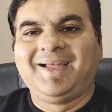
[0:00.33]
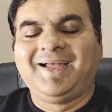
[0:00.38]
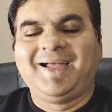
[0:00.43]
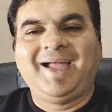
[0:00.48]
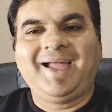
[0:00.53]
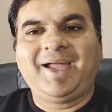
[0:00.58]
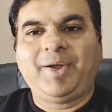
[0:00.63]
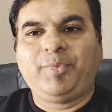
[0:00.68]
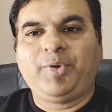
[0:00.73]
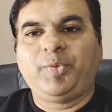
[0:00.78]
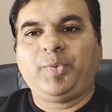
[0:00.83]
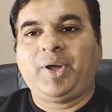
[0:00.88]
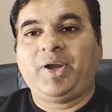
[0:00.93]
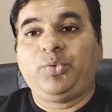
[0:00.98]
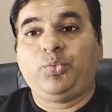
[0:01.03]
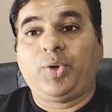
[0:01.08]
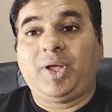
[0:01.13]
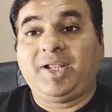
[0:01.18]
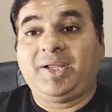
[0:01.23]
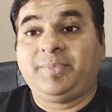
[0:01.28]
Hey
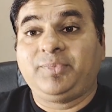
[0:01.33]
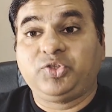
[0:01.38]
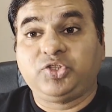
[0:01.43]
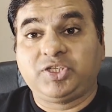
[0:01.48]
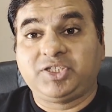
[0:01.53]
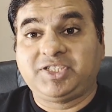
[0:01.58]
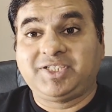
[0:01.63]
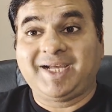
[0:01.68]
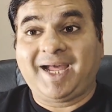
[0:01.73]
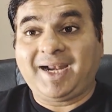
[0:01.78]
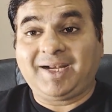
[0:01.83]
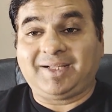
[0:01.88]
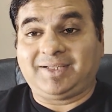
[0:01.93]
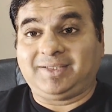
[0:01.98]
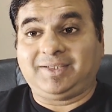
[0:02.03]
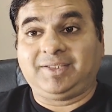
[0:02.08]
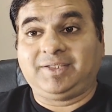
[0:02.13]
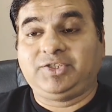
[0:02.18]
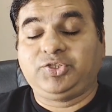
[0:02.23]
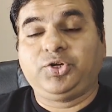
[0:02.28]
everyone, welcome to the
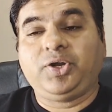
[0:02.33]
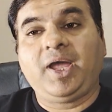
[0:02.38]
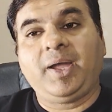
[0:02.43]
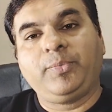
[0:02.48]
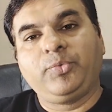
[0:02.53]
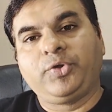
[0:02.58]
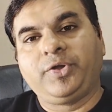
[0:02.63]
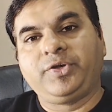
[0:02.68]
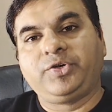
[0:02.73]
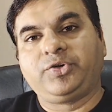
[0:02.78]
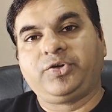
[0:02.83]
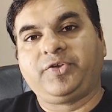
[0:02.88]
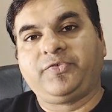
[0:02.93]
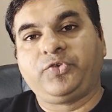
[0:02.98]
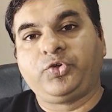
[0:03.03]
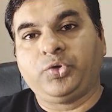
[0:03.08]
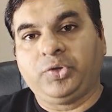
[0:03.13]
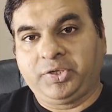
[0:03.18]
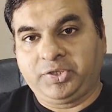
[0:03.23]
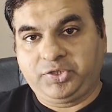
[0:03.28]
channel. Today I'm going to
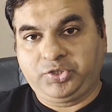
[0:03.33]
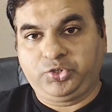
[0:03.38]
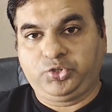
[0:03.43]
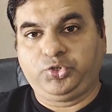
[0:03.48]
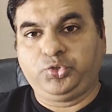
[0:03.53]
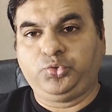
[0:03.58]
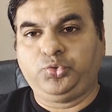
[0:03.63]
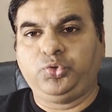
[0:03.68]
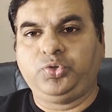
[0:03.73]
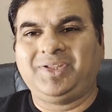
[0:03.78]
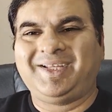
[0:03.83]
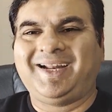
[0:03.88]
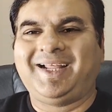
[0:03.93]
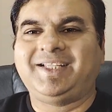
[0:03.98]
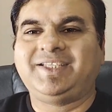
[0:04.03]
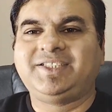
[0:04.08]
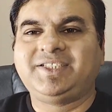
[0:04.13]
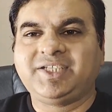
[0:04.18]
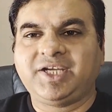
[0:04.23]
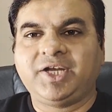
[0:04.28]
review a tool that I
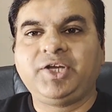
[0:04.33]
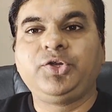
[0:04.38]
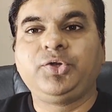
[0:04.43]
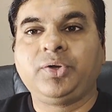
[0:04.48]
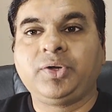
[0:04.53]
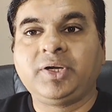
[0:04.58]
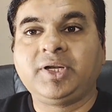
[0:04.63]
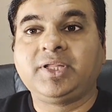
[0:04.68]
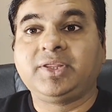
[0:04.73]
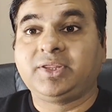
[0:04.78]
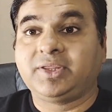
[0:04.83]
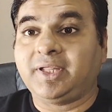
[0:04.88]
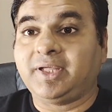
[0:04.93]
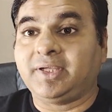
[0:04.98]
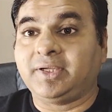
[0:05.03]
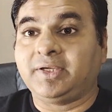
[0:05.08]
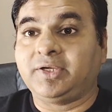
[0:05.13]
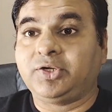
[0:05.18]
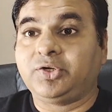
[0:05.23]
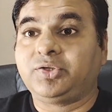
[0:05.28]
genuinely
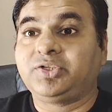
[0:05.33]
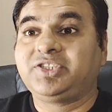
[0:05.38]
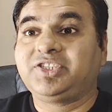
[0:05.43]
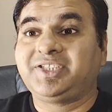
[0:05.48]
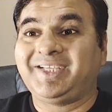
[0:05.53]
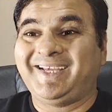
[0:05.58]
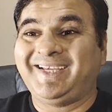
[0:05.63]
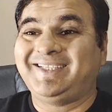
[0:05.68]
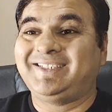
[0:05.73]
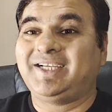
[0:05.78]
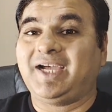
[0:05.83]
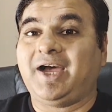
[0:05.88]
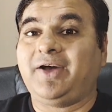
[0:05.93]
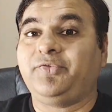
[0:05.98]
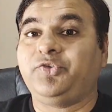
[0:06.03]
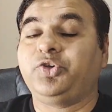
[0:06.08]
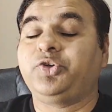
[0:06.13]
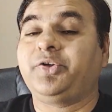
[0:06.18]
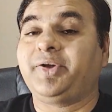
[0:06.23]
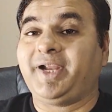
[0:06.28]
think could change how
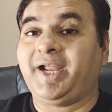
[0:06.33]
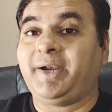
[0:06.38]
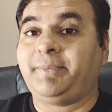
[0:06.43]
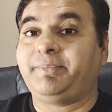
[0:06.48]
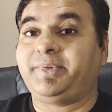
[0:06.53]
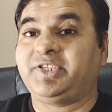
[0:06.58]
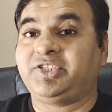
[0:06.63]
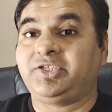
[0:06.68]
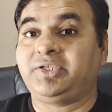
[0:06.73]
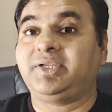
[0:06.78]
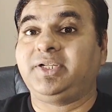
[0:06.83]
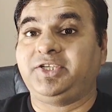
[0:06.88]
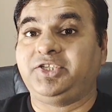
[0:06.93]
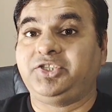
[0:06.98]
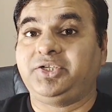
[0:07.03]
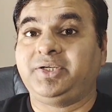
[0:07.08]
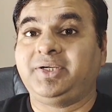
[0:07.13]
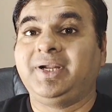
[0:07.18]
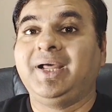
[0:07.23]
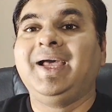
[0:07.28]
you create
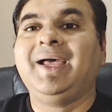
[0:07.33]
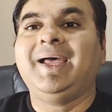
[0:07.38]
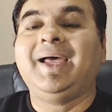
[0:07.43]
presentation